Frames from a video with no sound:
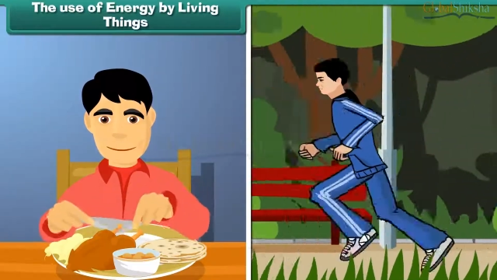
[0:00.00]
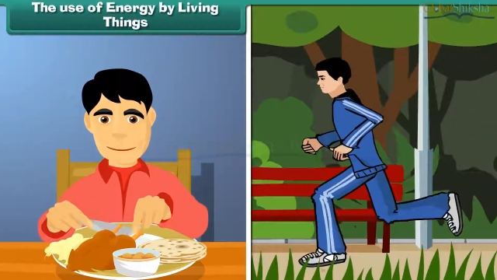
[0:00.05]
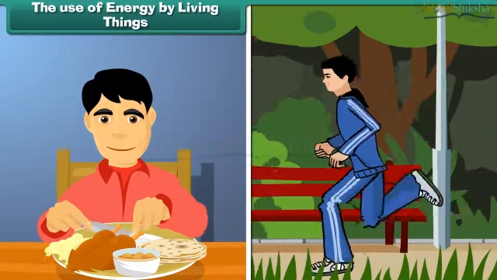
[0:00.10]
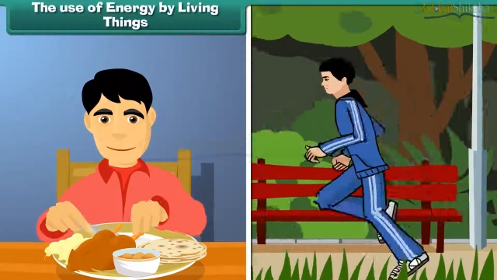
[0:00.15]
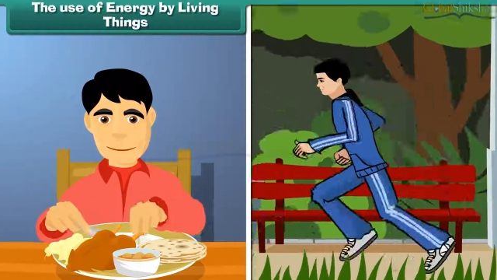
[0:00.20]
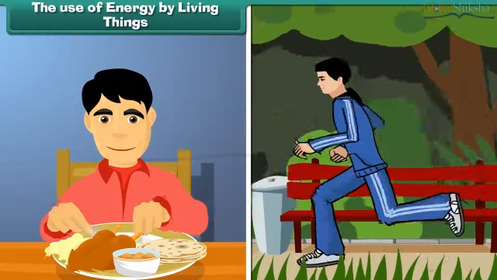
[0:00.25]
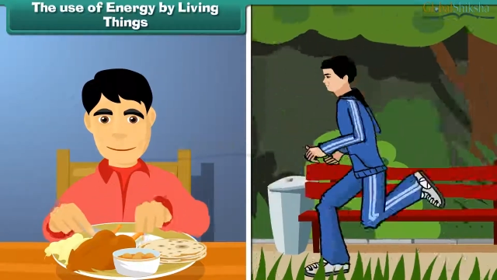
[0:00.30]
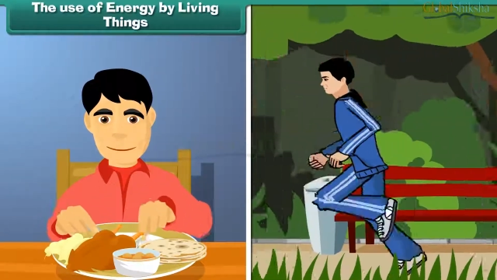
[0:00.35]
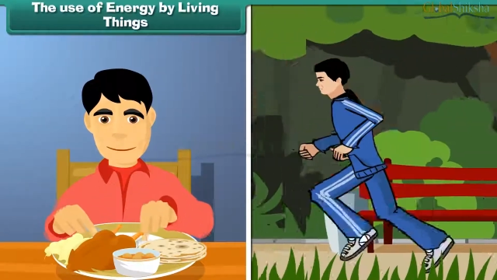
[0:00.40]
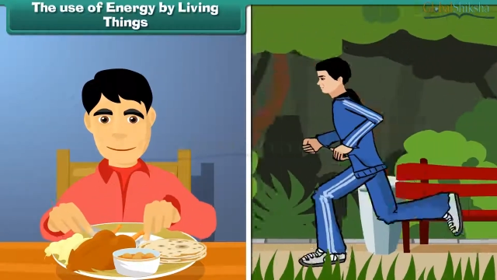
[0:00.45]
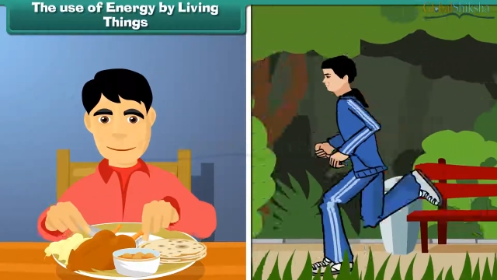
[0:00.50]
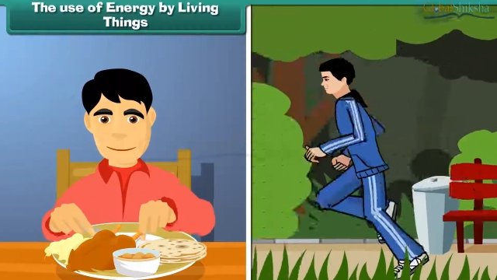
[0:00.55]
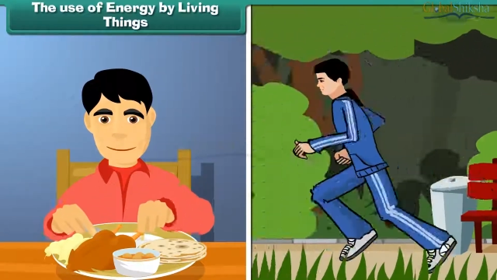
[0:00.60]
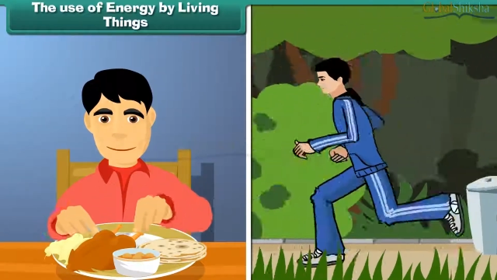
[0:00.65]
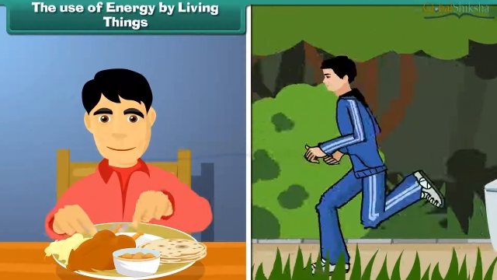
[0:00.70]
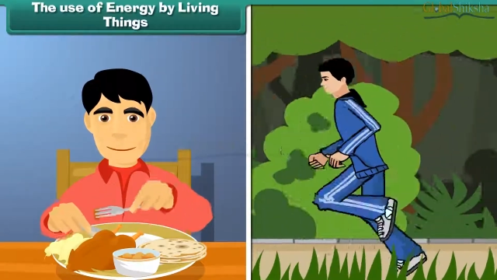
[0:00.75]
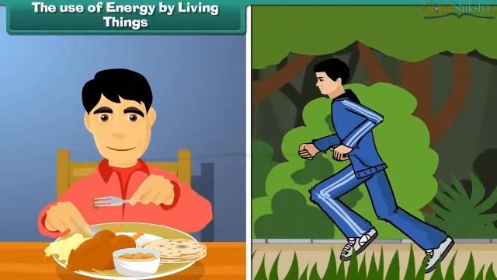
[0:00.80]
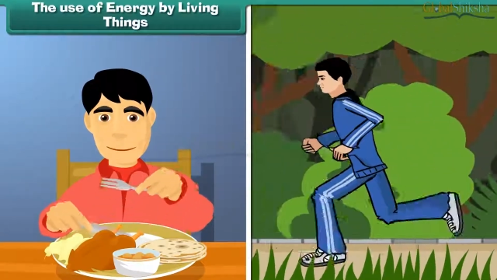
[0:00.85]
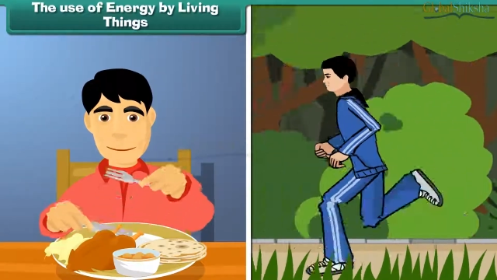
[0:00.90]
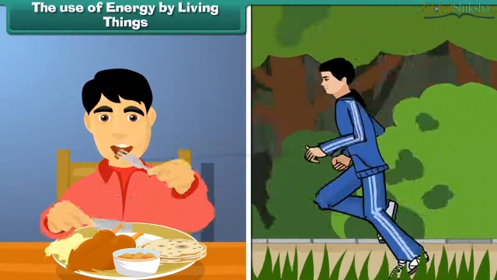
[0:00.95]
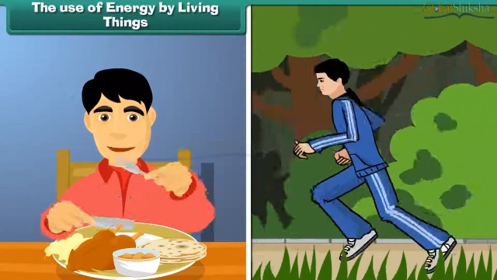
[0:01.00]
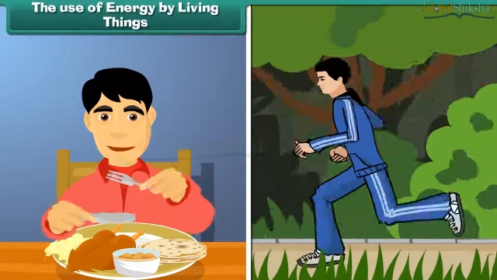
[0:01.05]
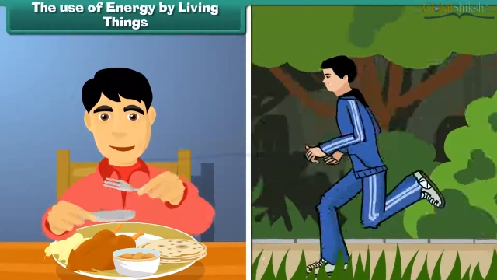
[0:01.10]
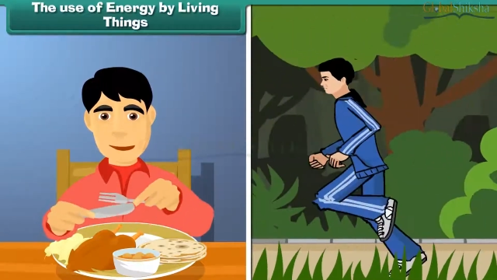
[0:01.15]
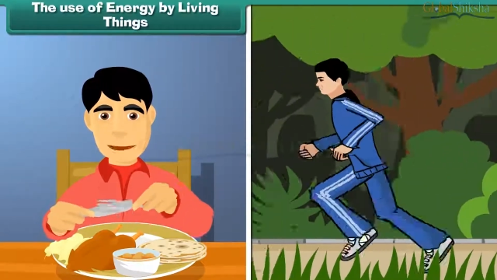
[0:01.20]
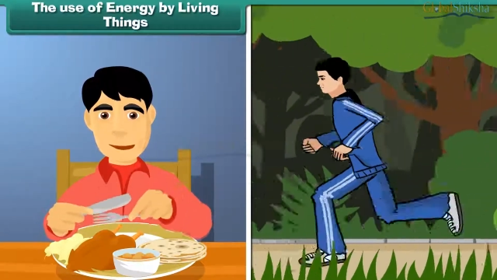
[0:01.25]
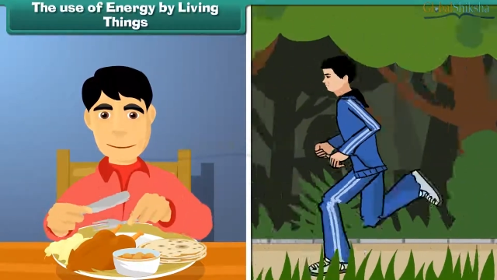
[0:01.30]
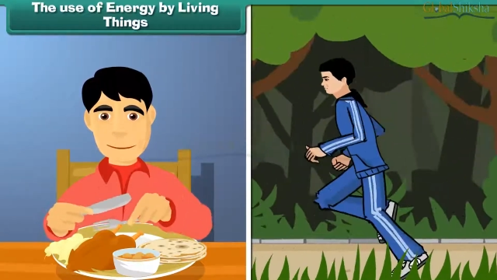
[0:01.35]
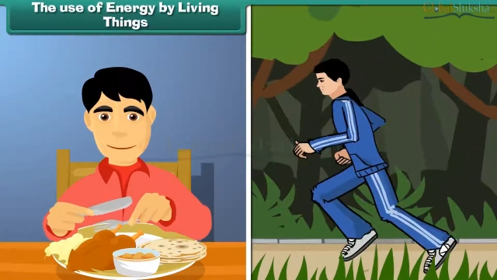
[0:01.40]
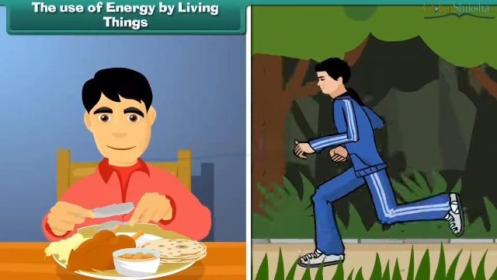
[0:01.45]
energy not
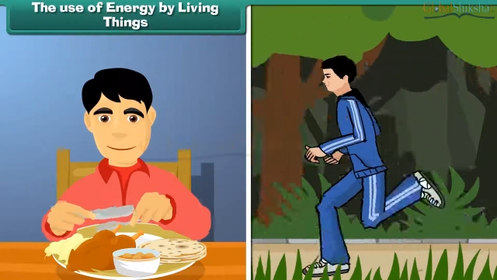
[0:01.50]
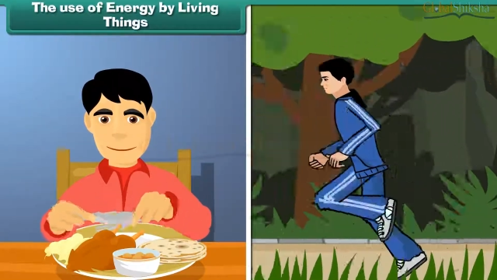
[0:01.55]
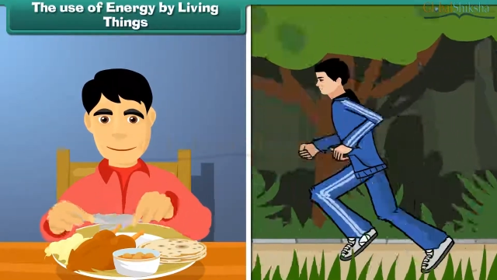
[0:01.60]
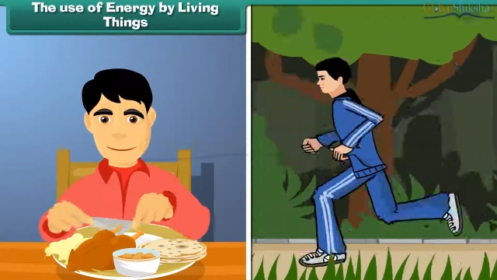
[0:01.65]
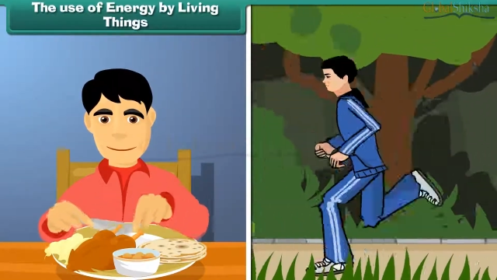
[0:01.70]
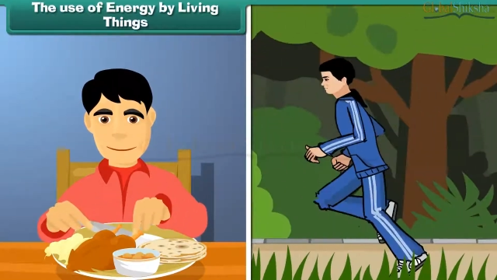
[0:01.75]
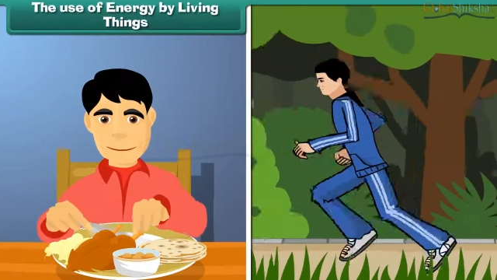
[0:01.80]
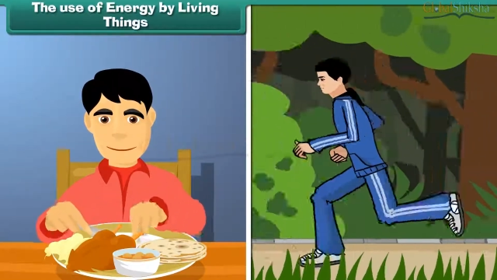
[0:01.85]
only to perform